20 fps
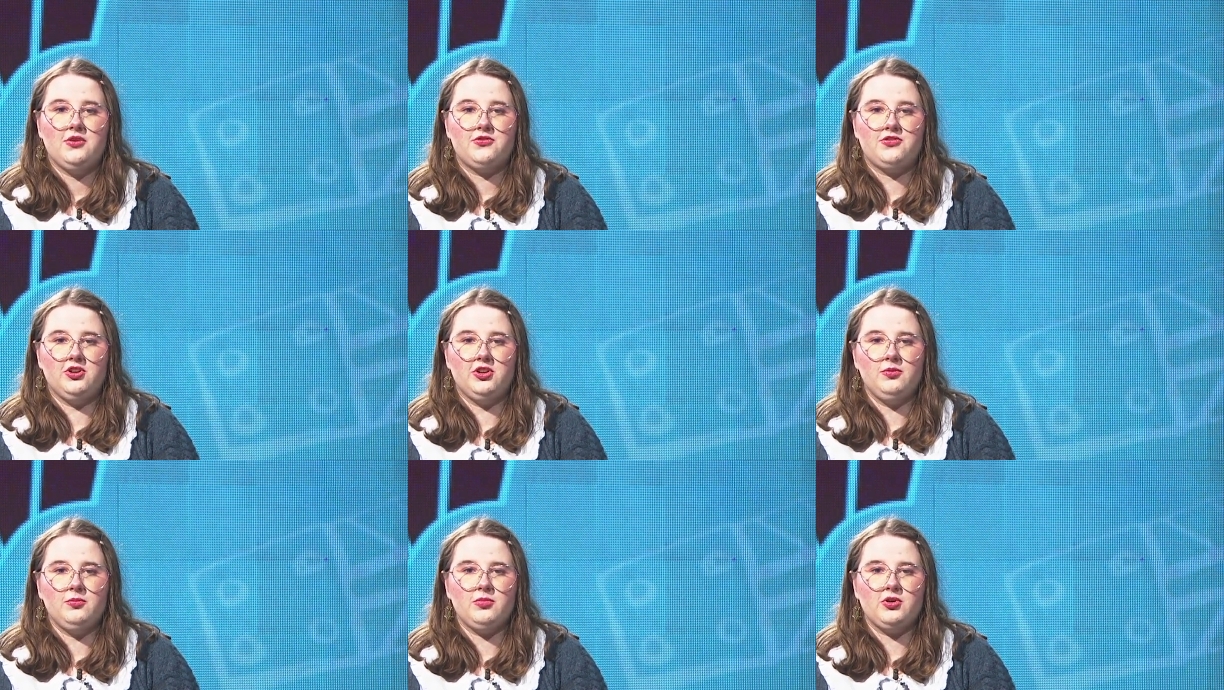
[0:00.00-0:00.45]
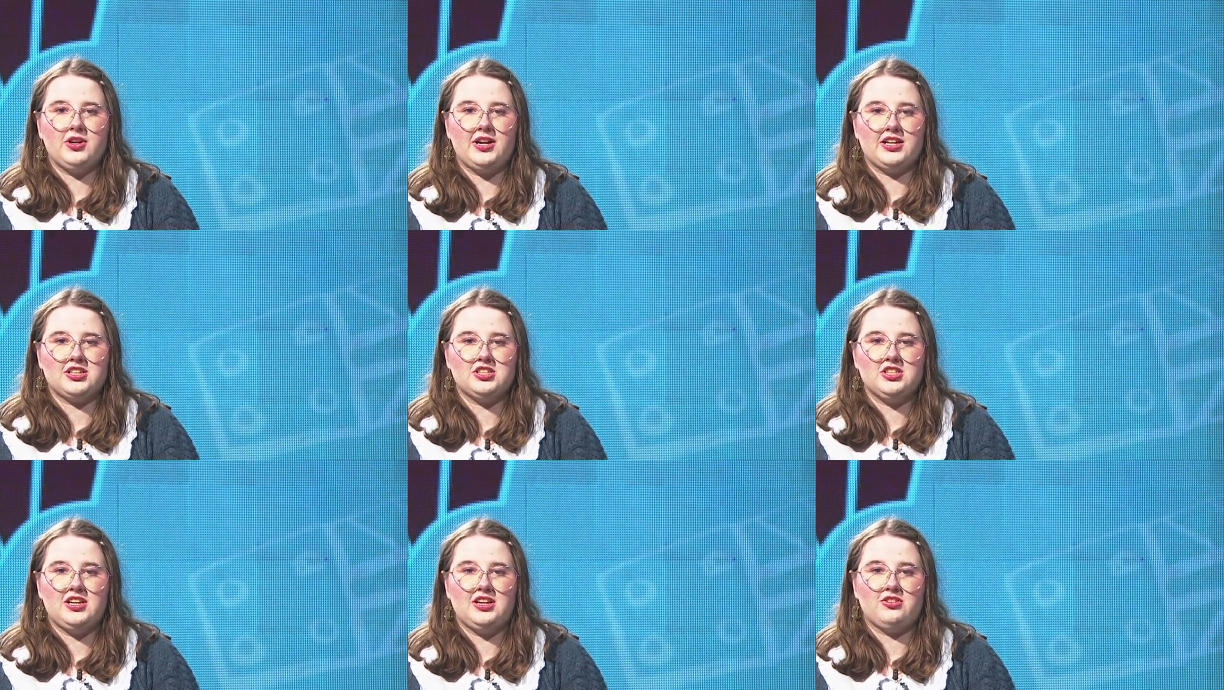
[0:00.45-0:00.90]
film
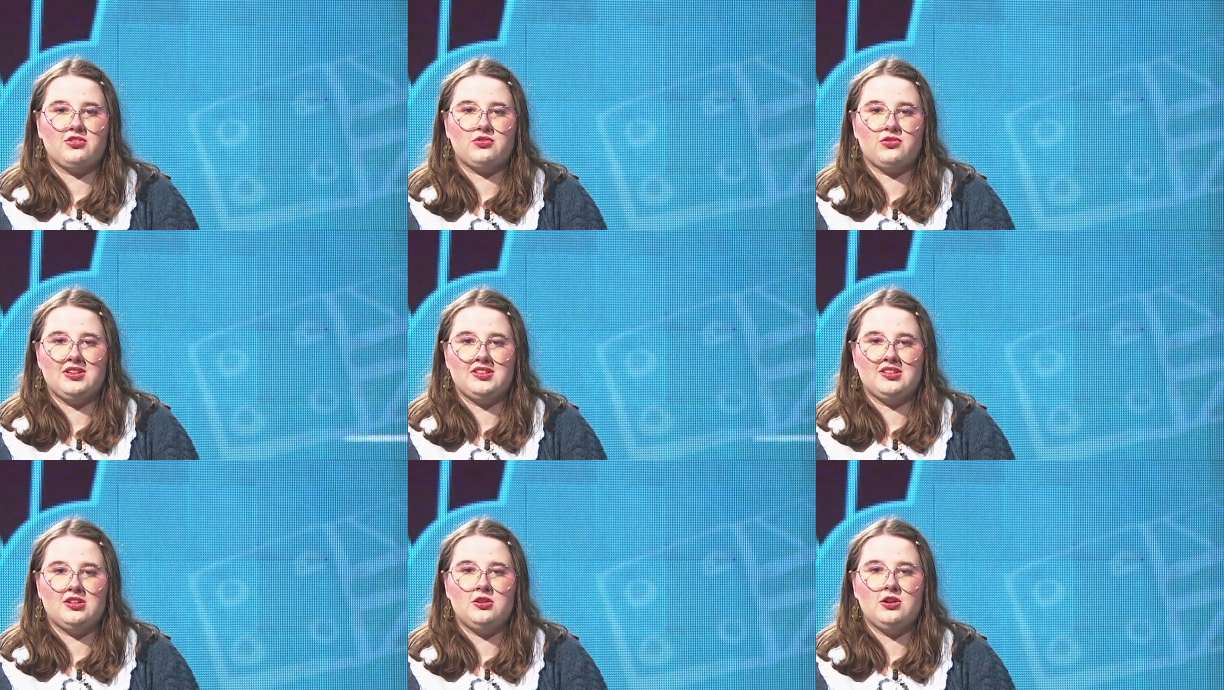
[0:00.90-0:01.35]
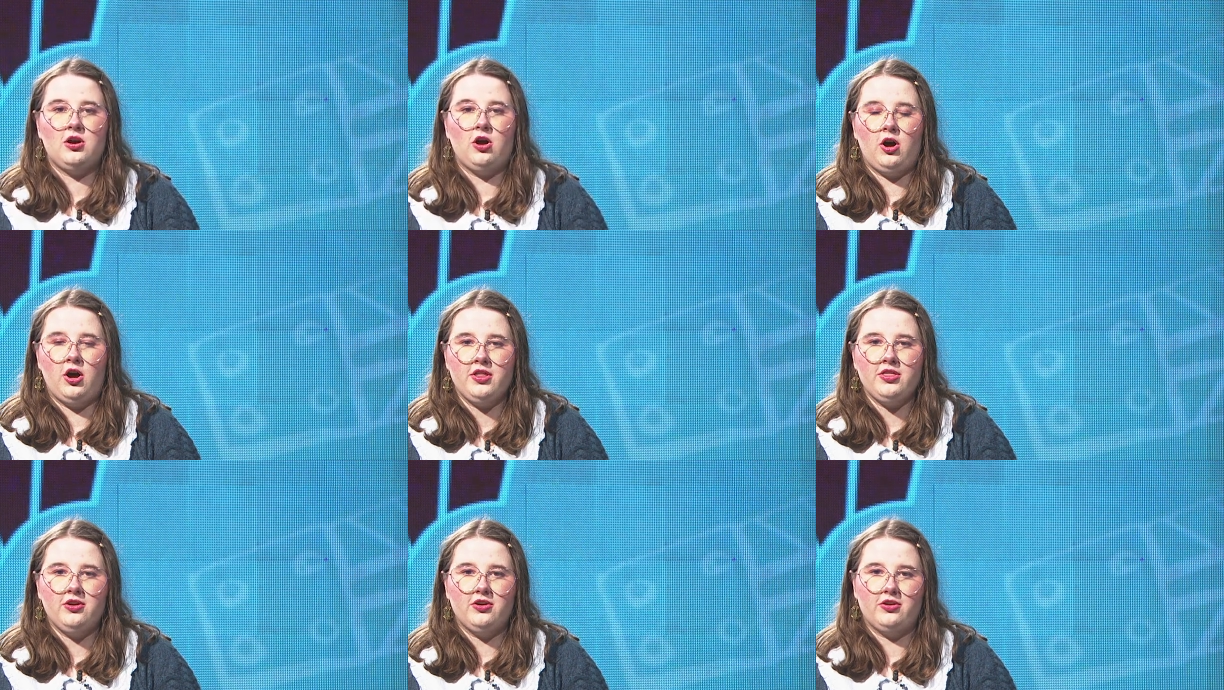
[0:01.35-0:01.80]
production has risen
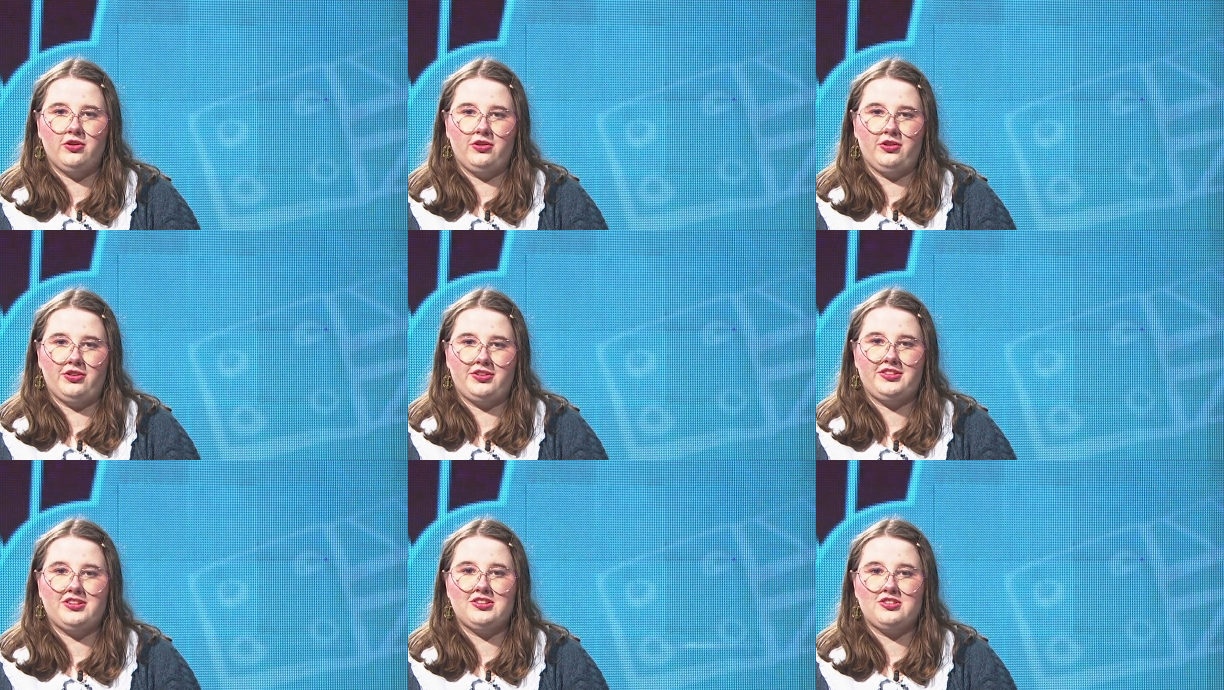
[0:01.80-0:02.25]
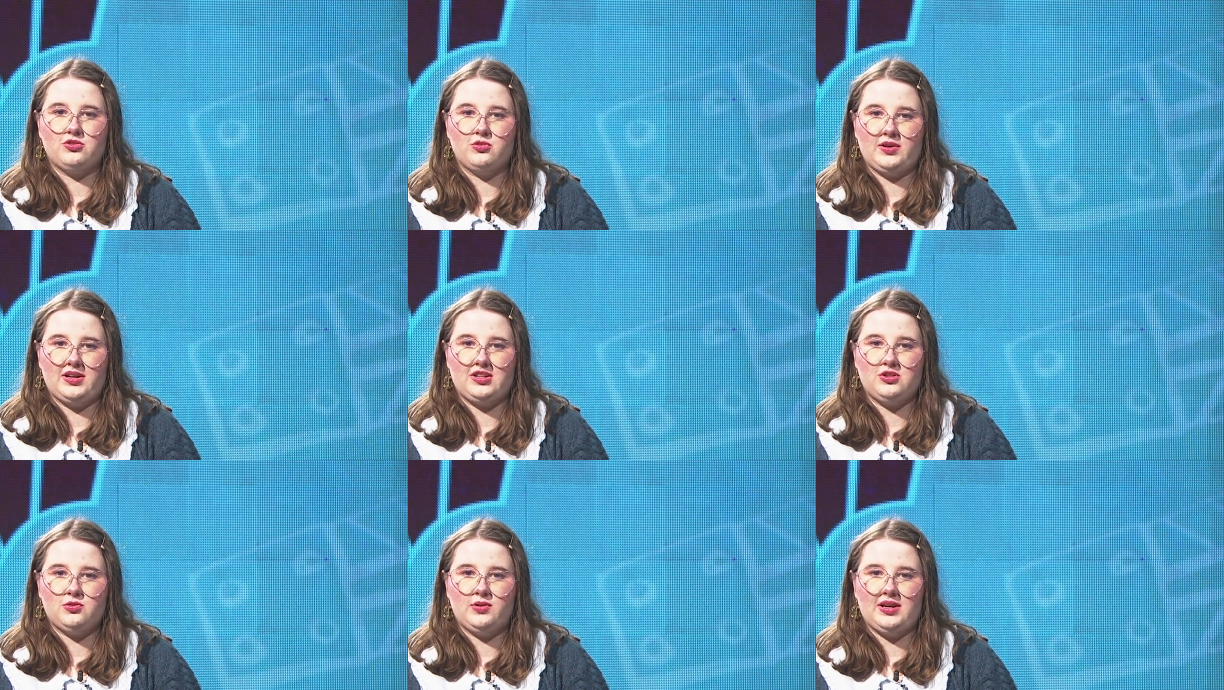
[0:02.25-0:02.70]
on the whole since
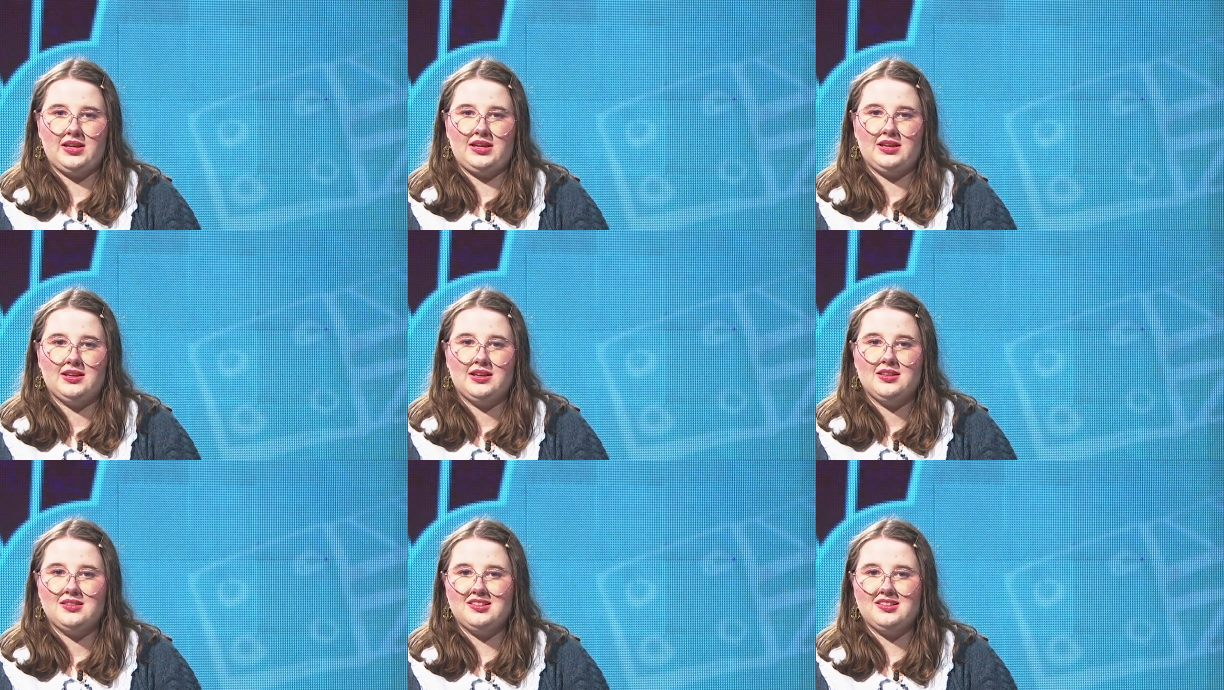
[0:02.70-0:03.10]
2020.